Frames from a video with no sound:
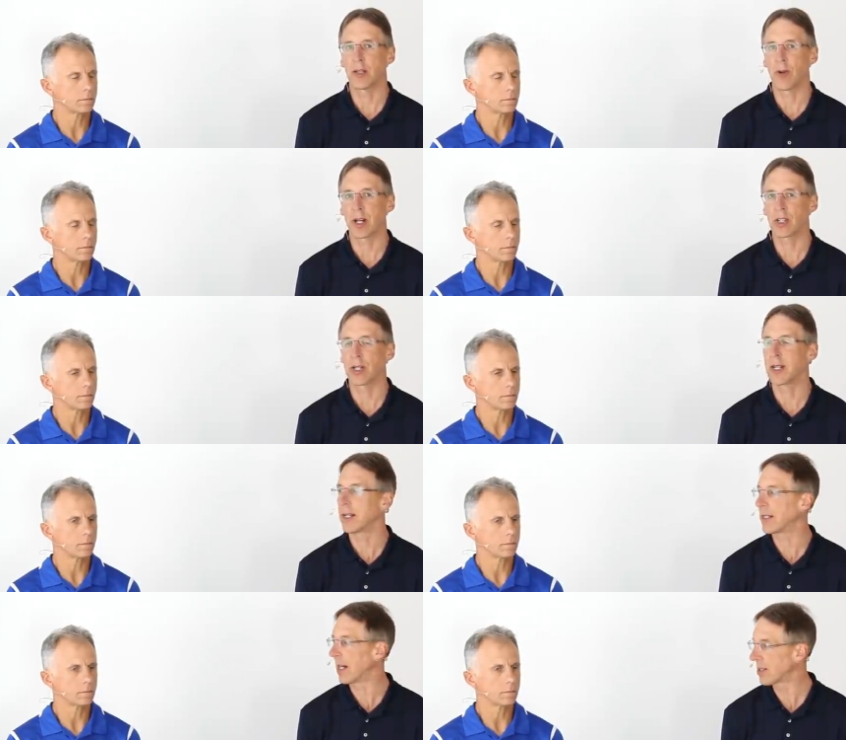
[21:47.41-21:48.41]
Speaker 1: direction
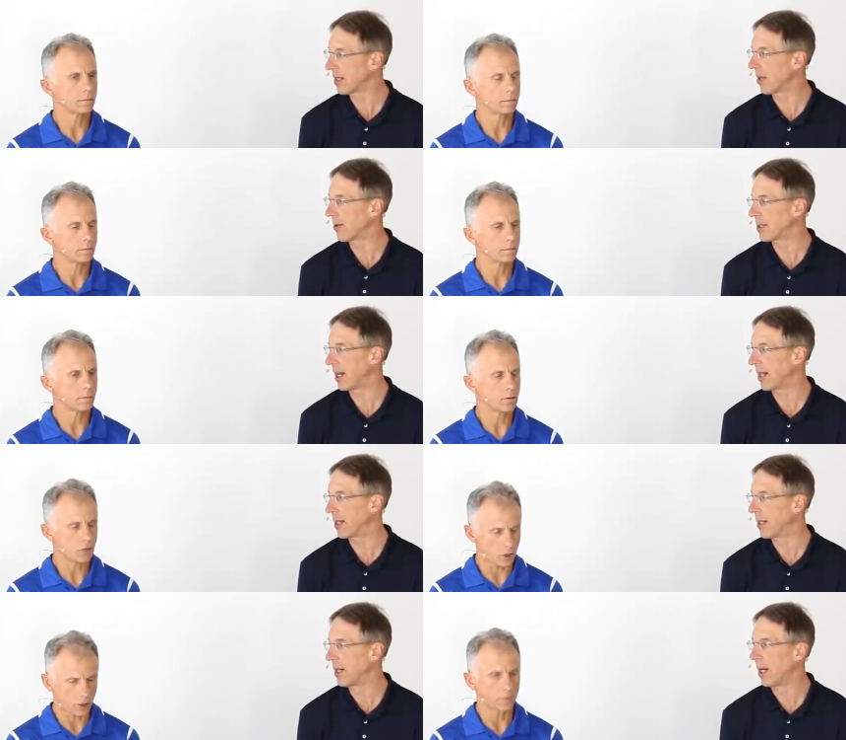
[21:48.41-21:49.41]
that doesn't irritate it.
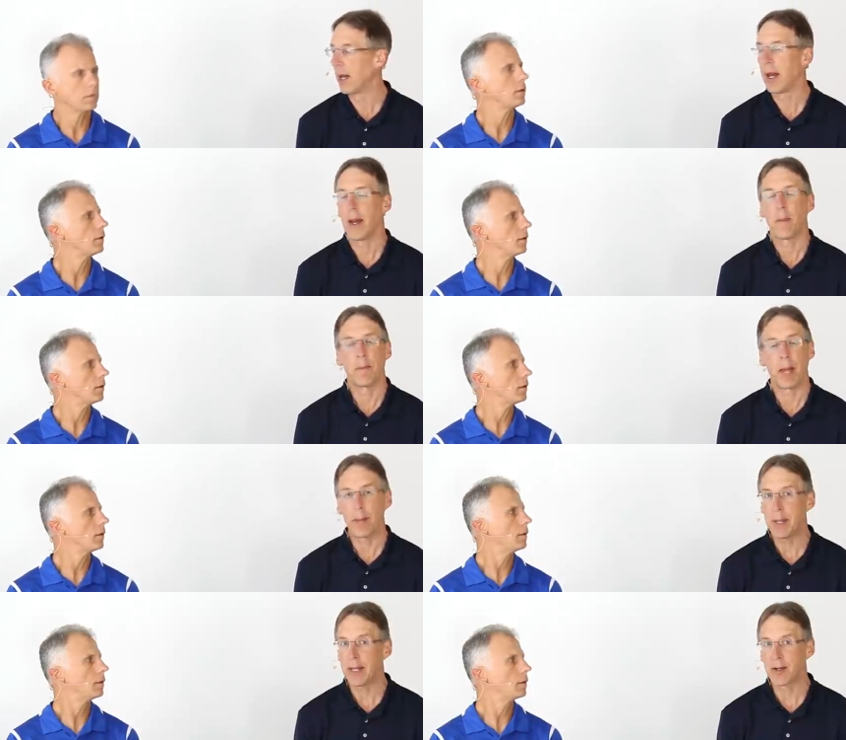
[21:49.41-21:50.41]
Sure.
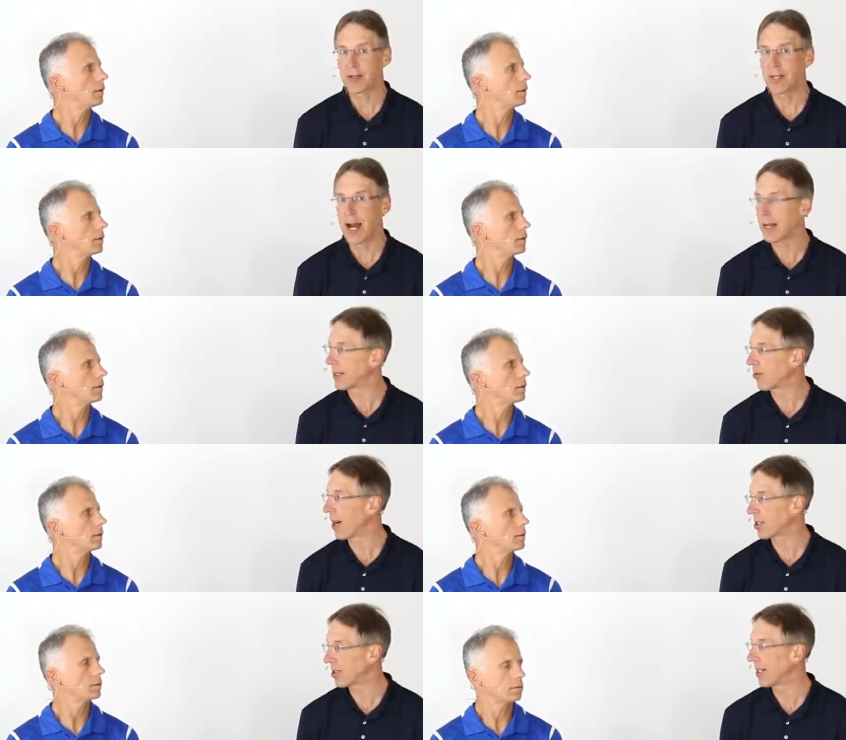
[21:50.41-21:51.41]
Maybe there's not a
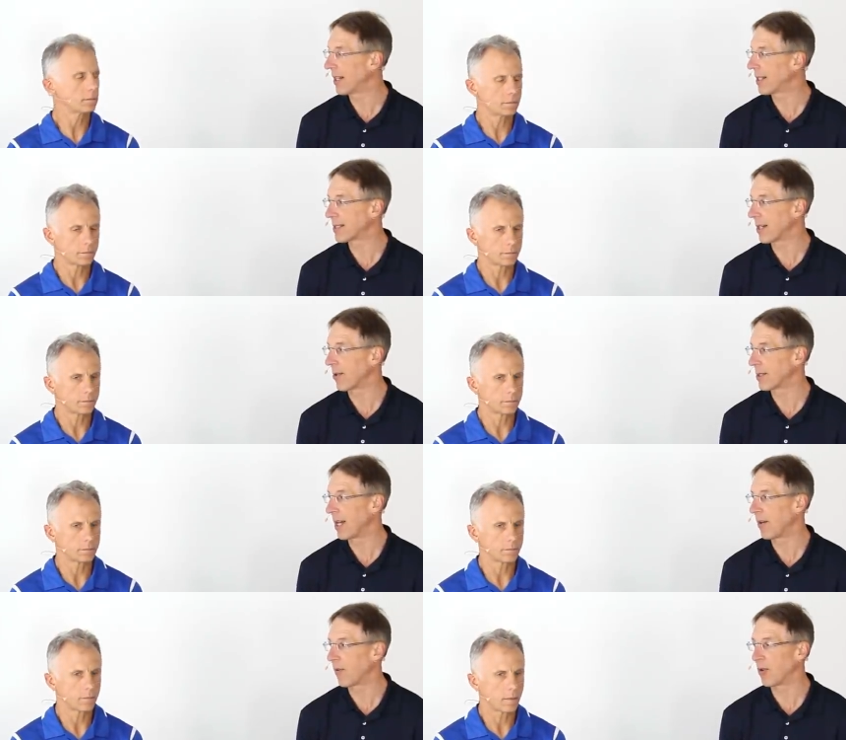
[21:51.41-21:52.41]
direction that doesn't irritate
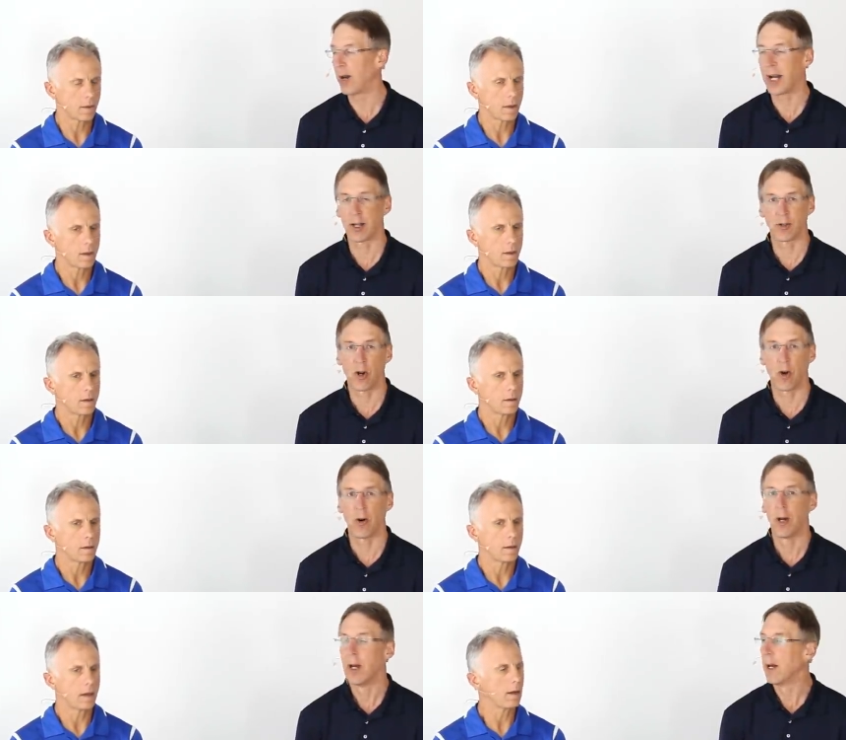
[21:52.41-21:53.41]
it for you. I don't know.
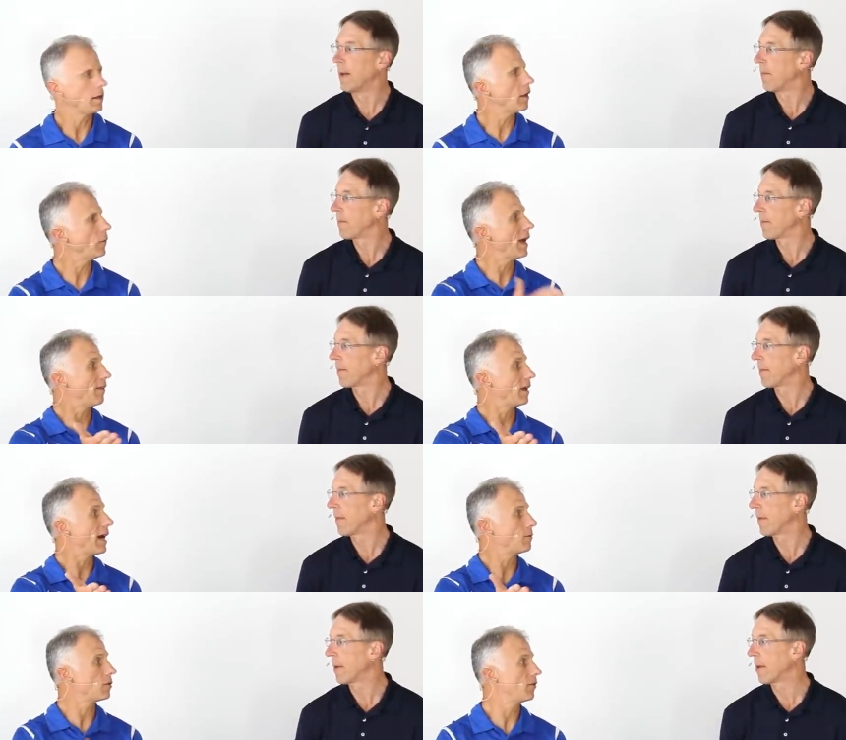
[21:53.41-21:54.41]
Speaker 2: And then we have an
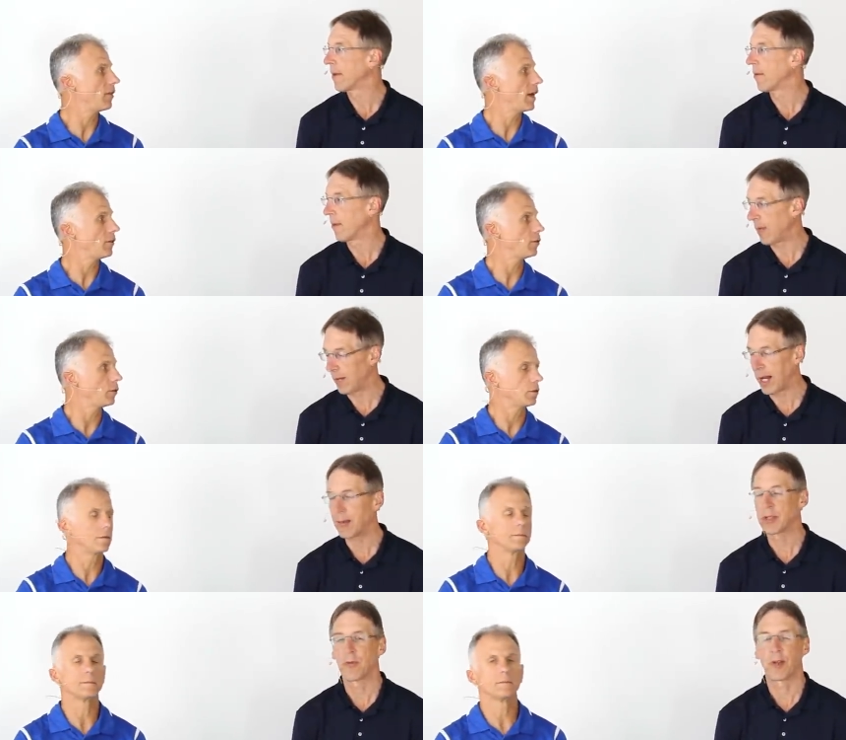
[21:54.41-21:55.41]
option for that we too. We have an
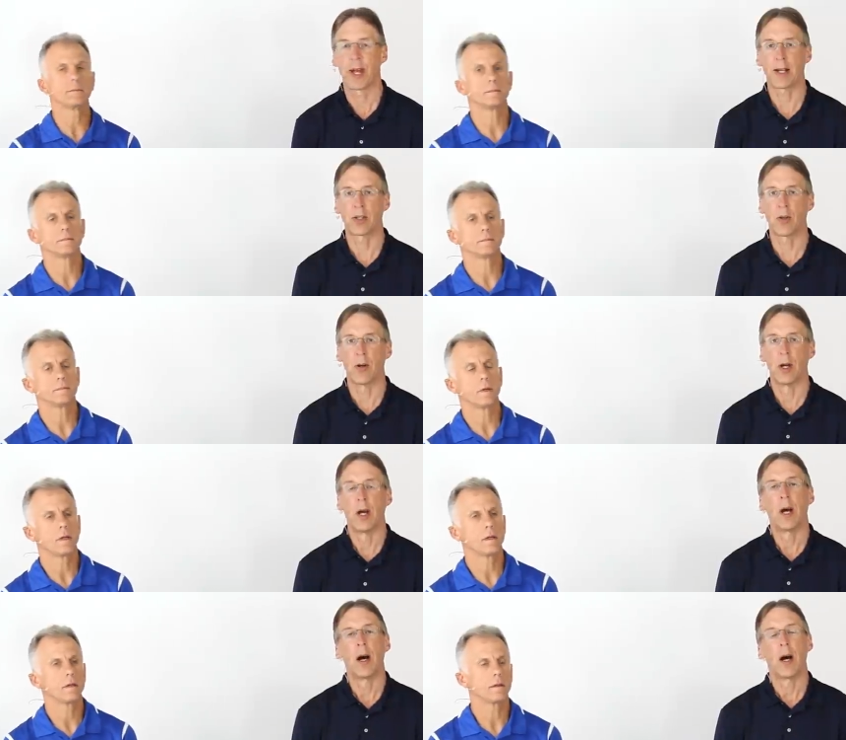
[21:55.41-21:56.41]
Speaker 1: option for that too.
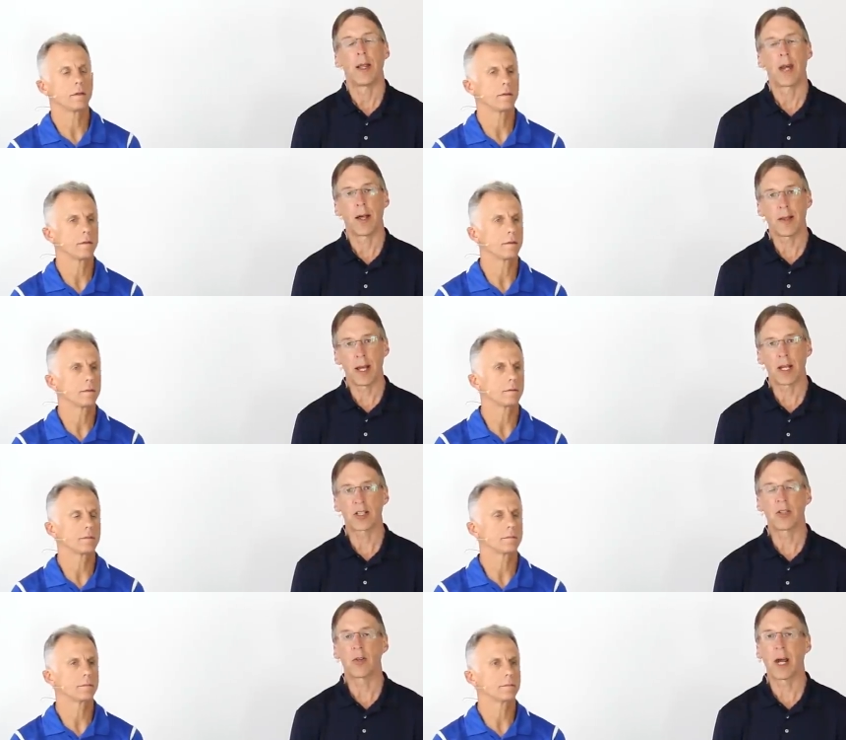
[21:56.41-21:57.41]
The other thing is
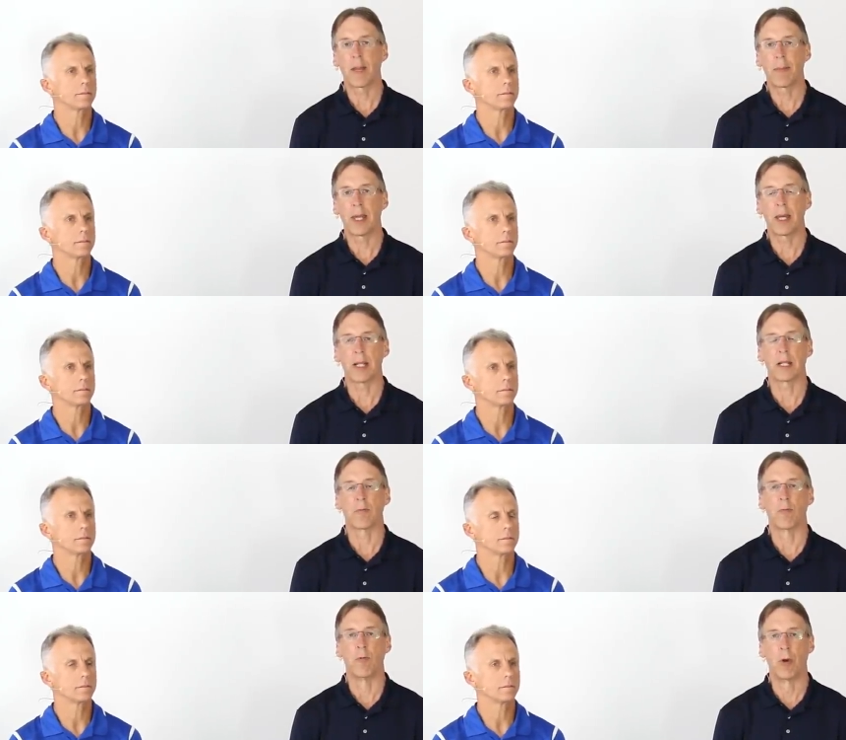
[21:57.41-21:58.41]
you've got to be in
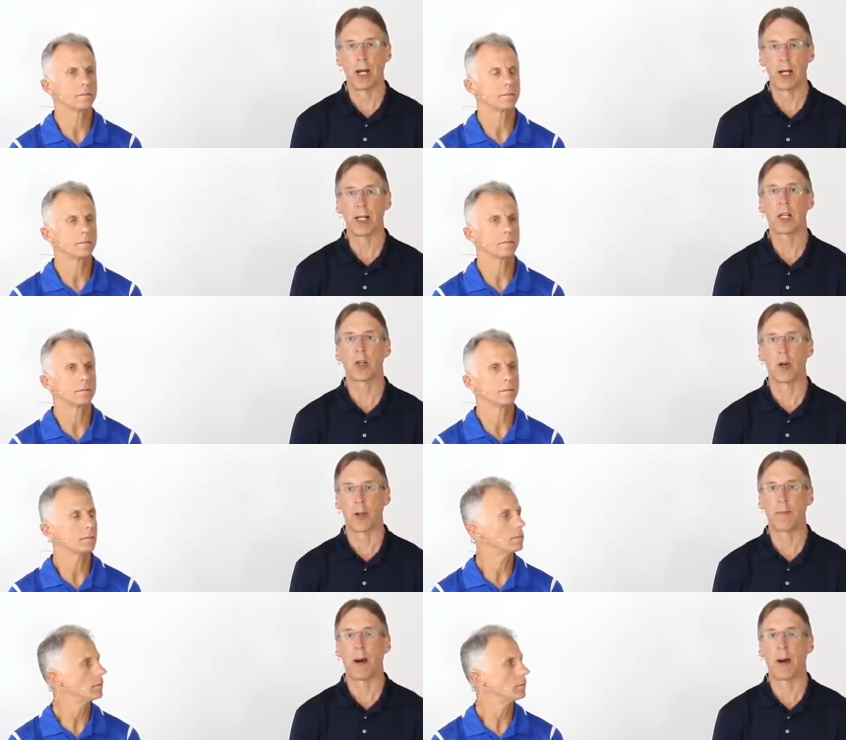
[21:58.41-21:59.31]
really good